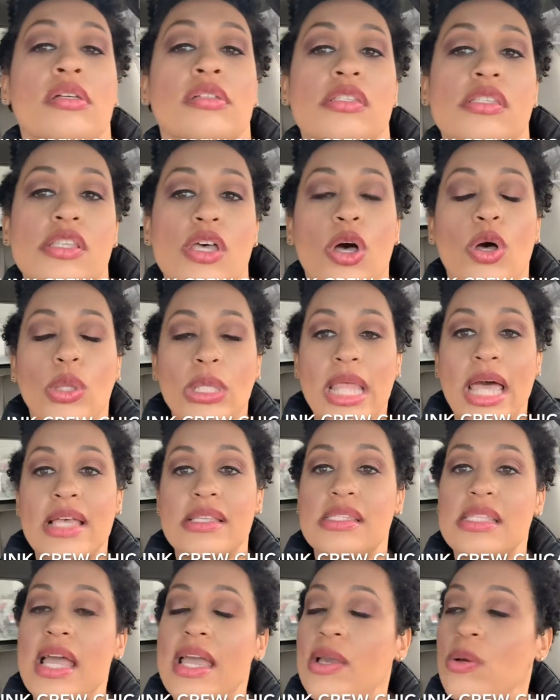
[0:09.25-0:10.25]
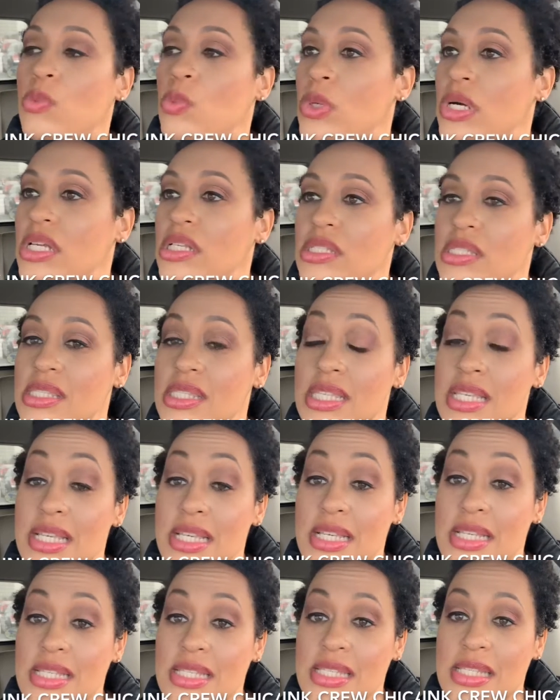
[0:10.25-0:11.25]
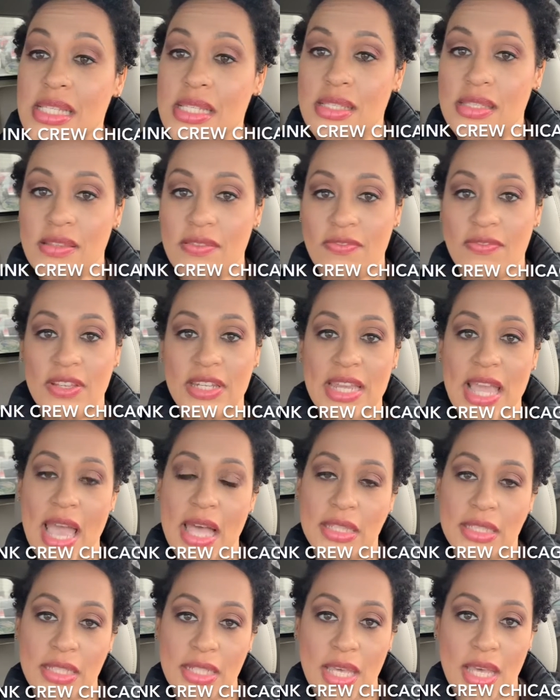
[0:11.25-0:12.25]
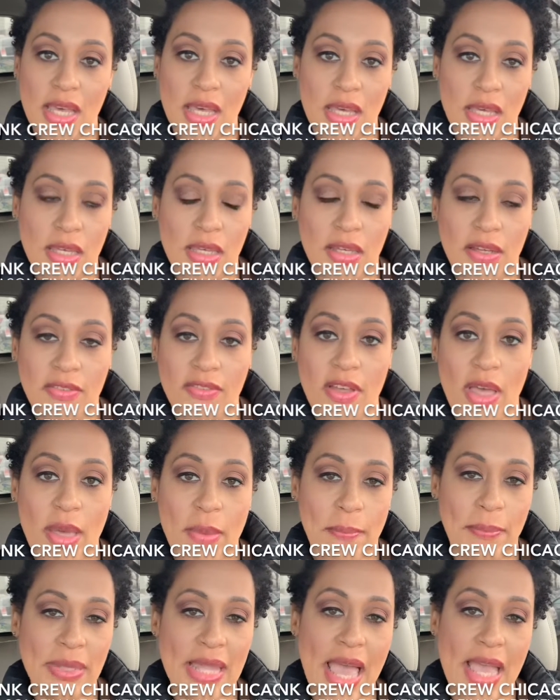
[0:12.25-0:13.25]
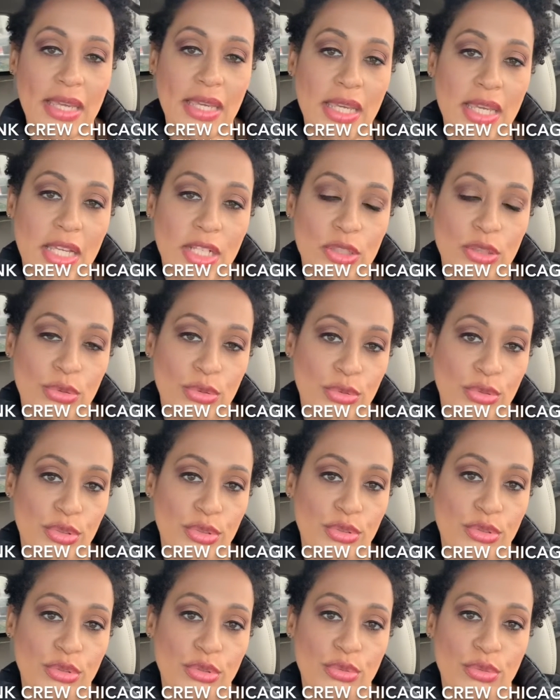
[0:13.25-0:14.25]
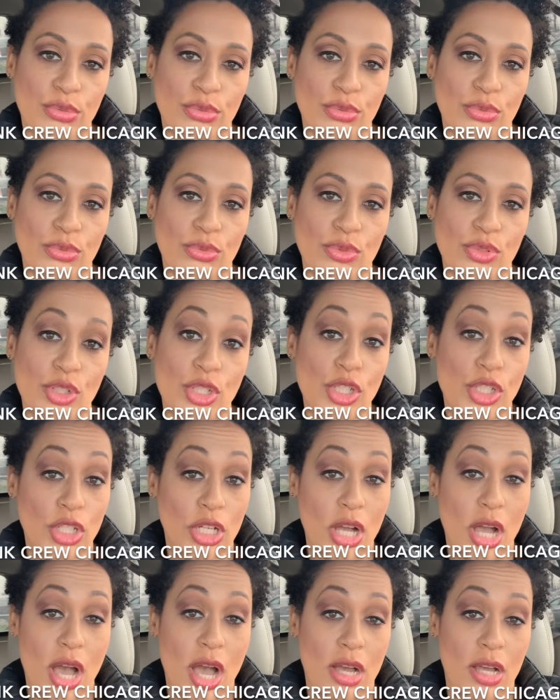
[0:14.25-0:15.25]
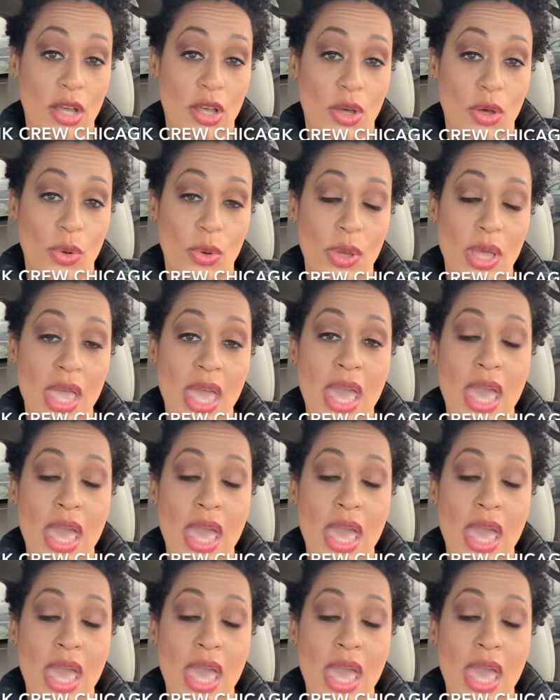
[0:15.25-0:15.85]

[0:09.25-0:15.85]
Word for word: So last night was the season finale of Black Ink Crew Chicago